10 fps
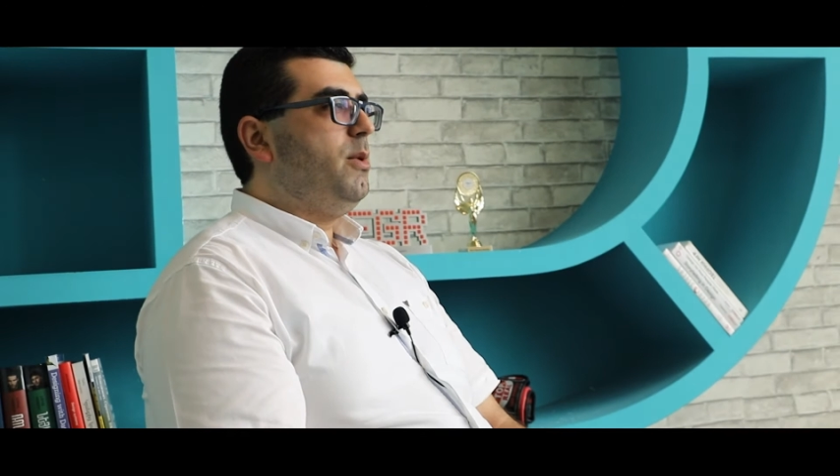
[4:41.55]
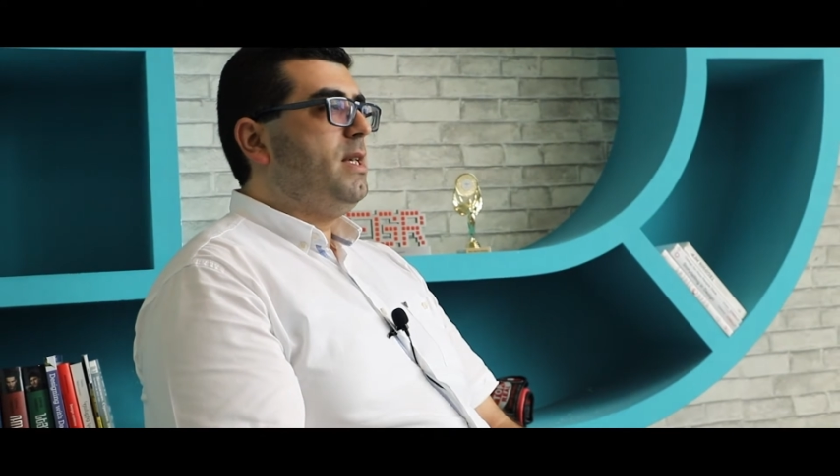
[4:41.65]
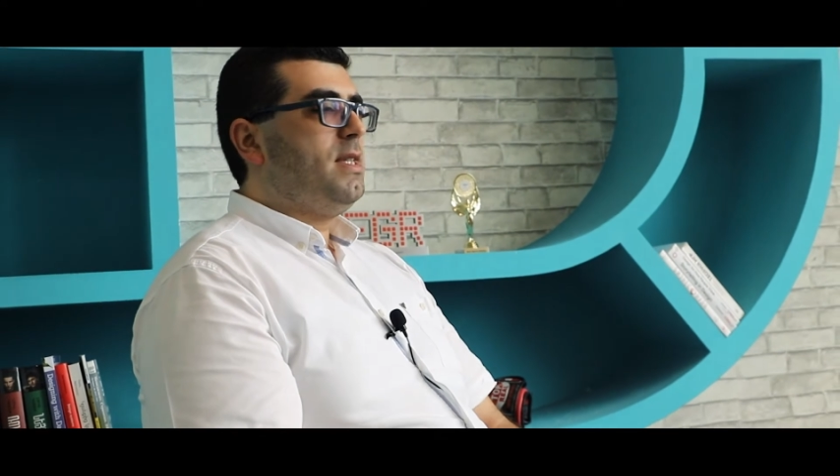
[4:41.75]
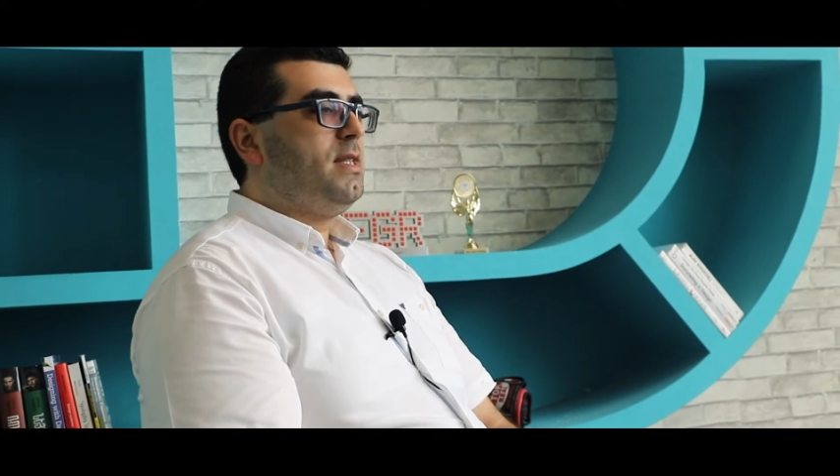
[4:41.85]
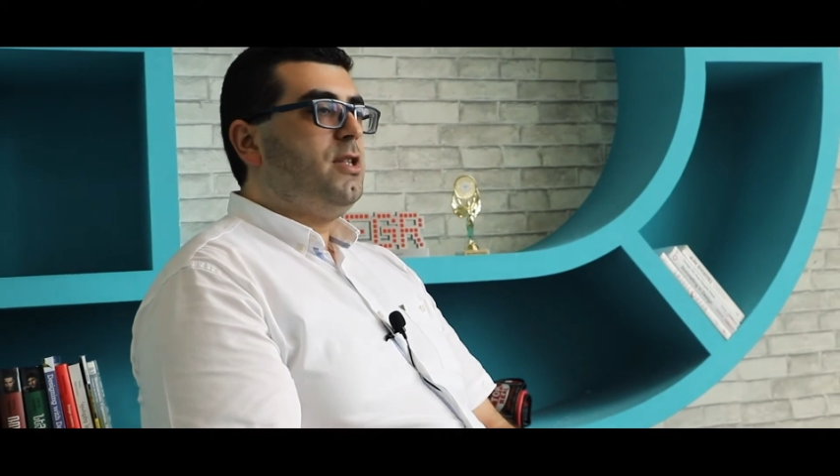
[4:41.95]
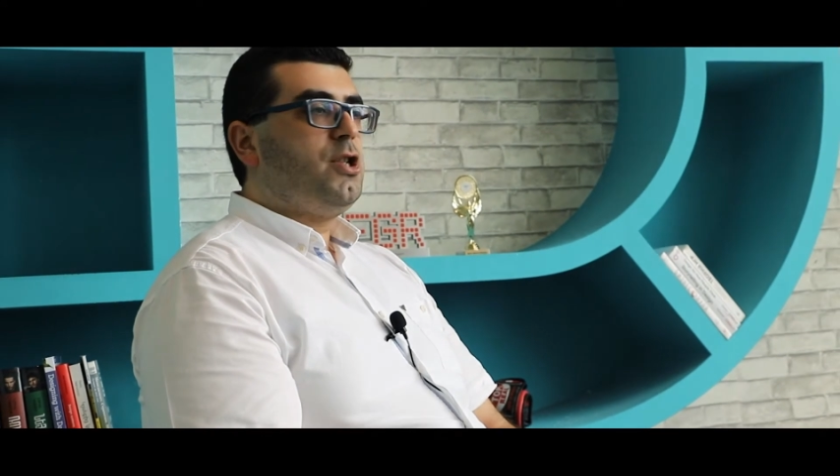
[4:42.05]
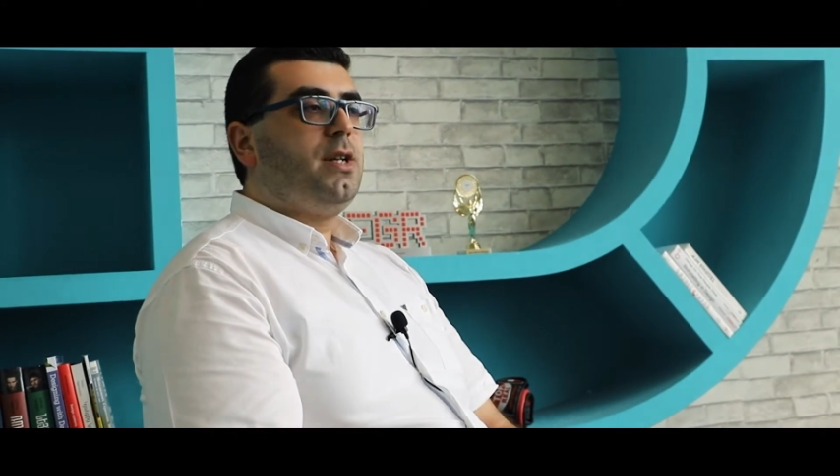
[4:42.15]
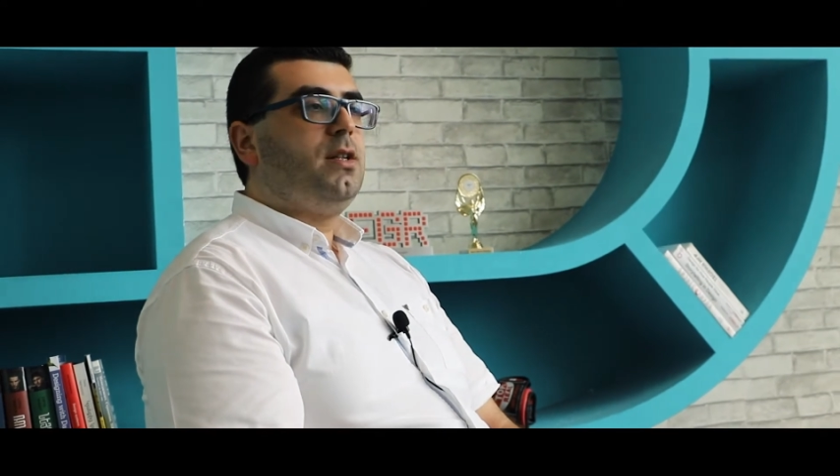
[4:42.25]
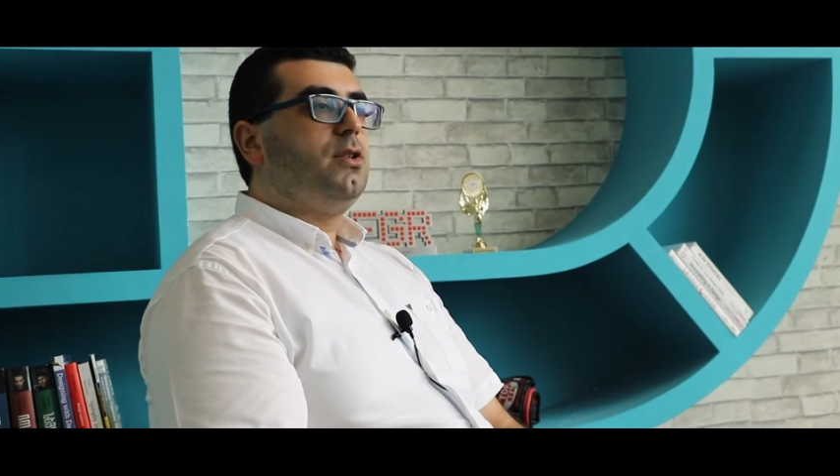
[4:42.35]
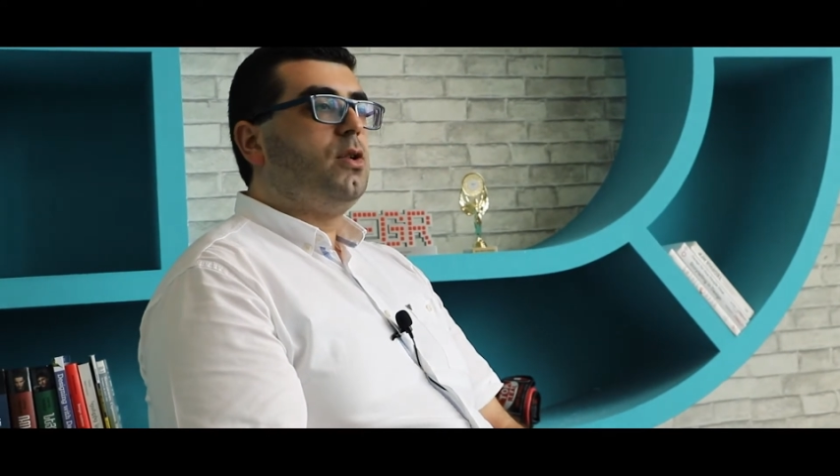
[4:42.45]
USSD
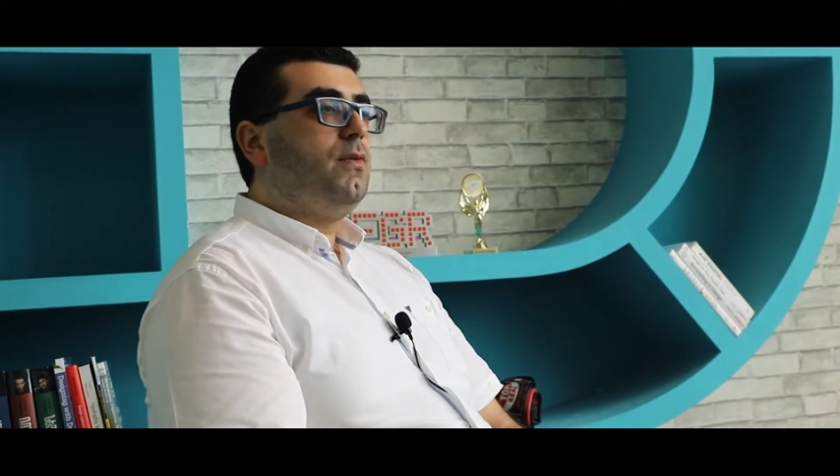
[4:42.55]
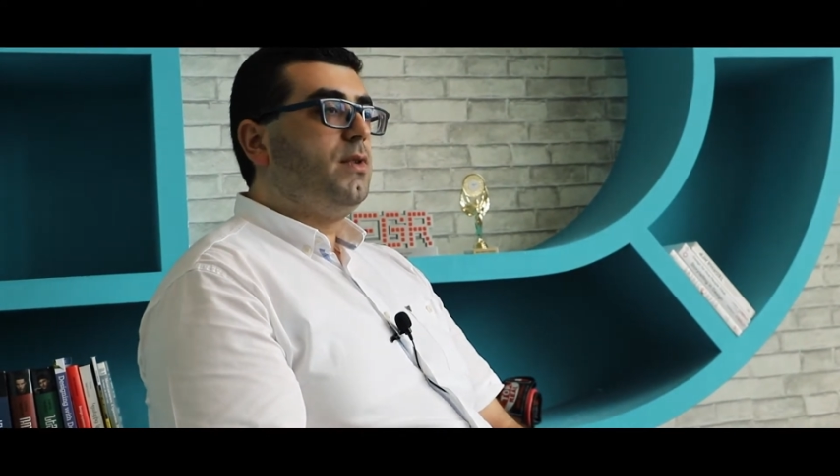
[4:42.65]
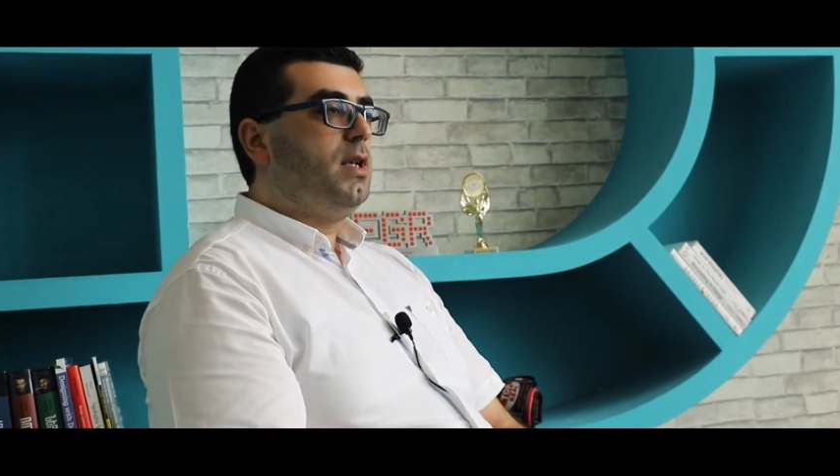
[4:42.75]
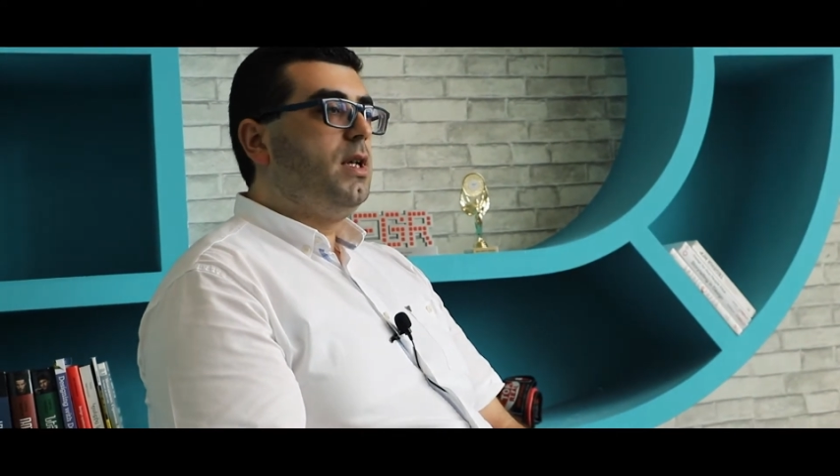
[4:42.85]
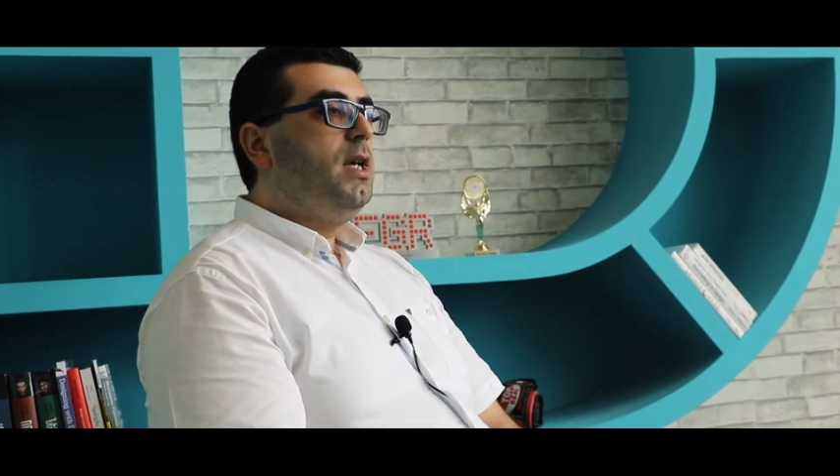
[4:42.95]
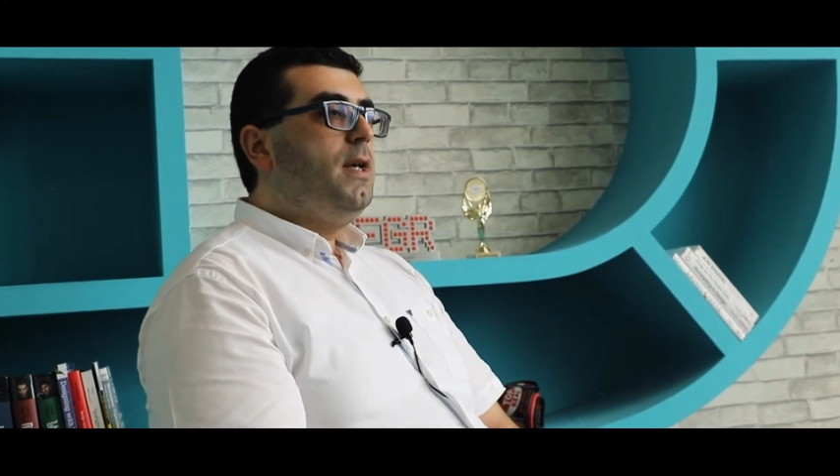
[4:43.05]
channel and offer